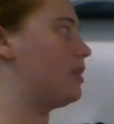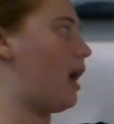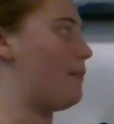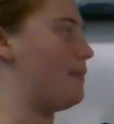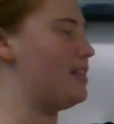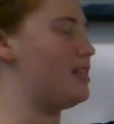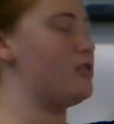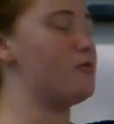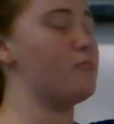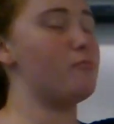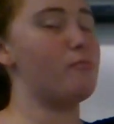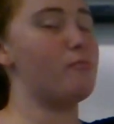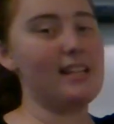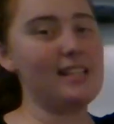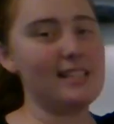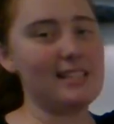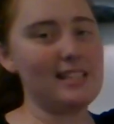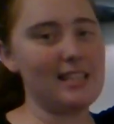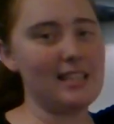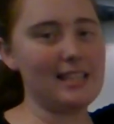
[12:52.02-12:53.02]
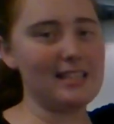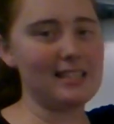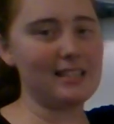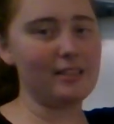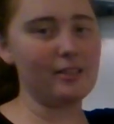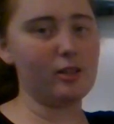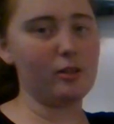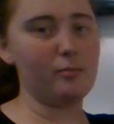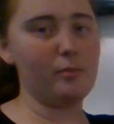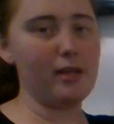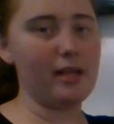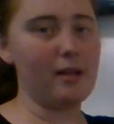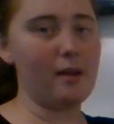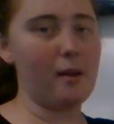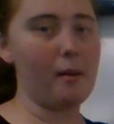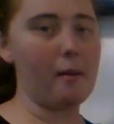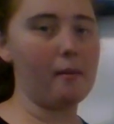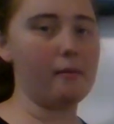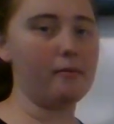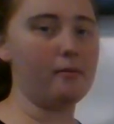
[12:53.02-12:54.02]
I mean, you might see this a little bit,
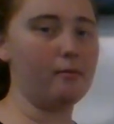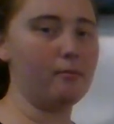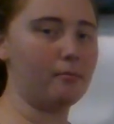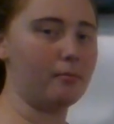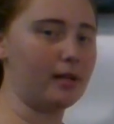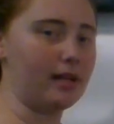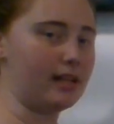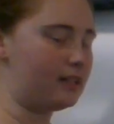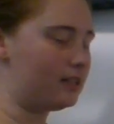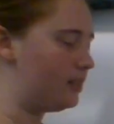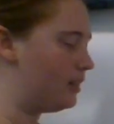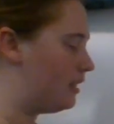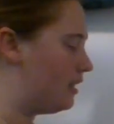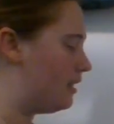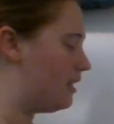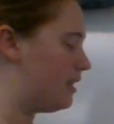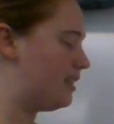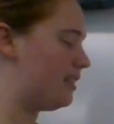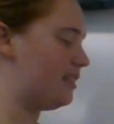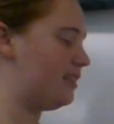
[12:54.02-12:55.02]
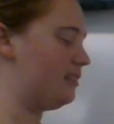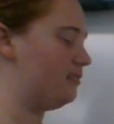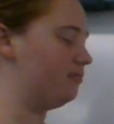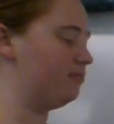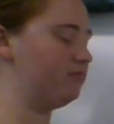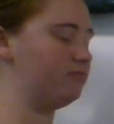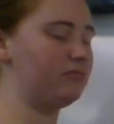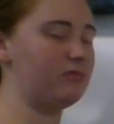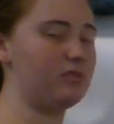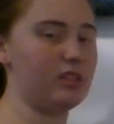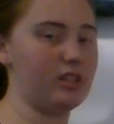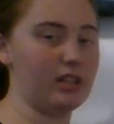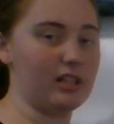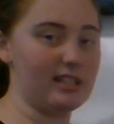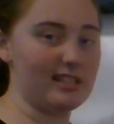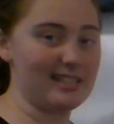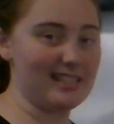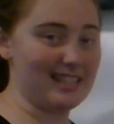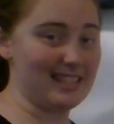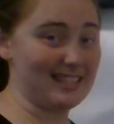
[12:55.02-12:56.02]
but you're
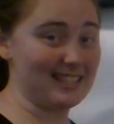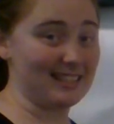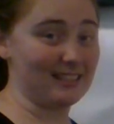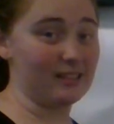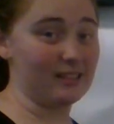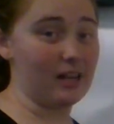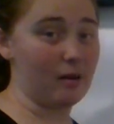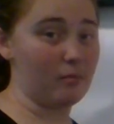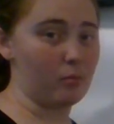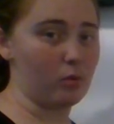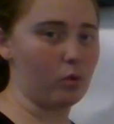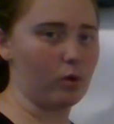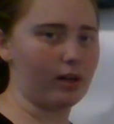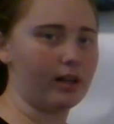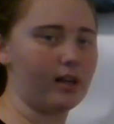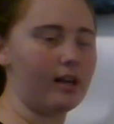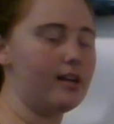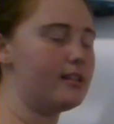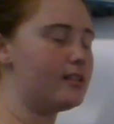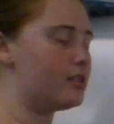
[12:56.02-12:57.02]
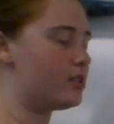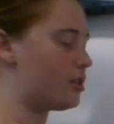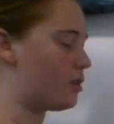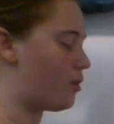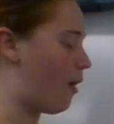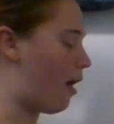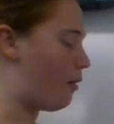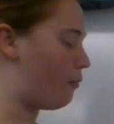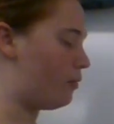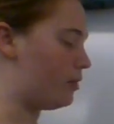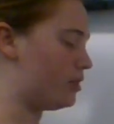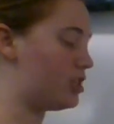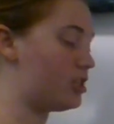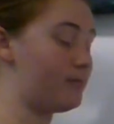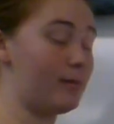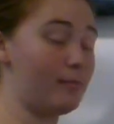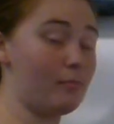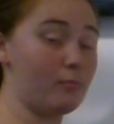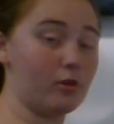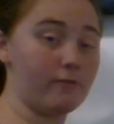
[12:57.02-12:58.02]
gonna see this a lot more. So I want to
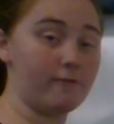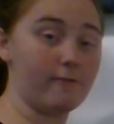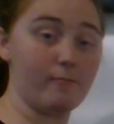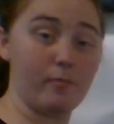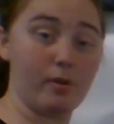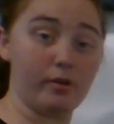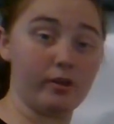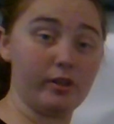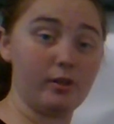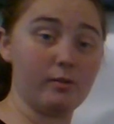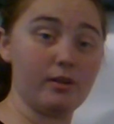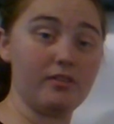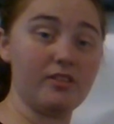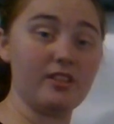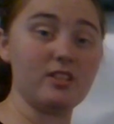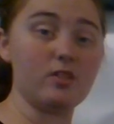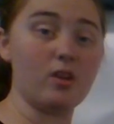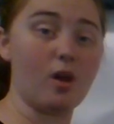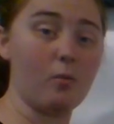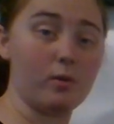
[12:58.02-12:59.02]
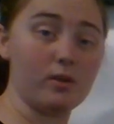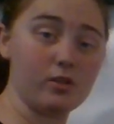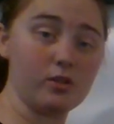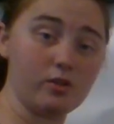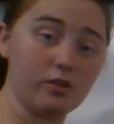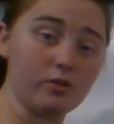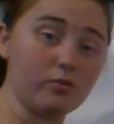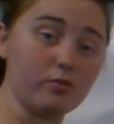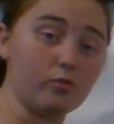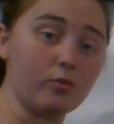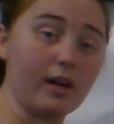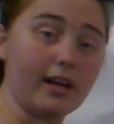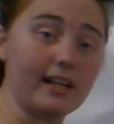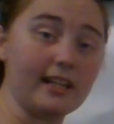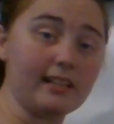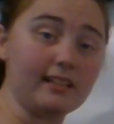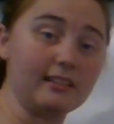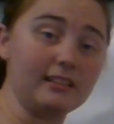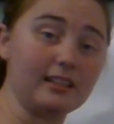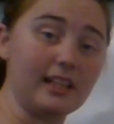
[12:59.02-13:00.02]
be more familiar with this, so I want you to write
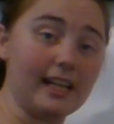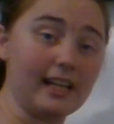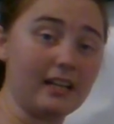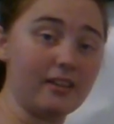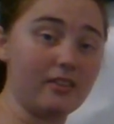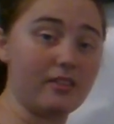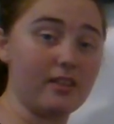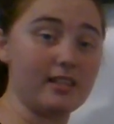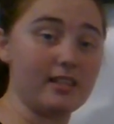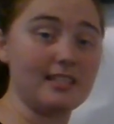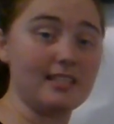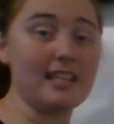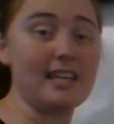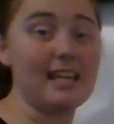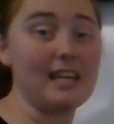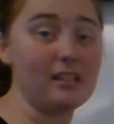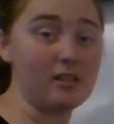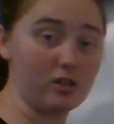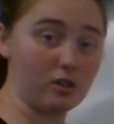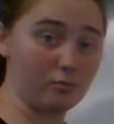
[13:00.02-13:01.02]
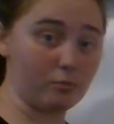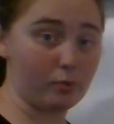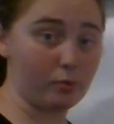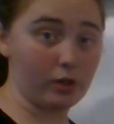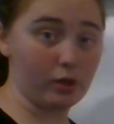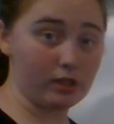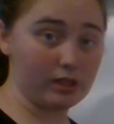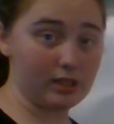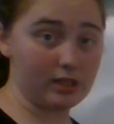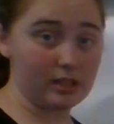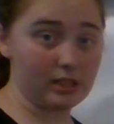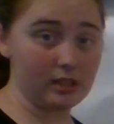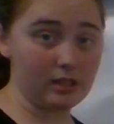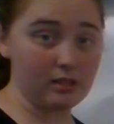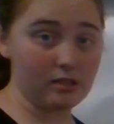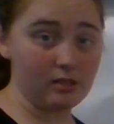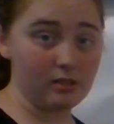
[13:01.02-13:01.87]
it like this in your books.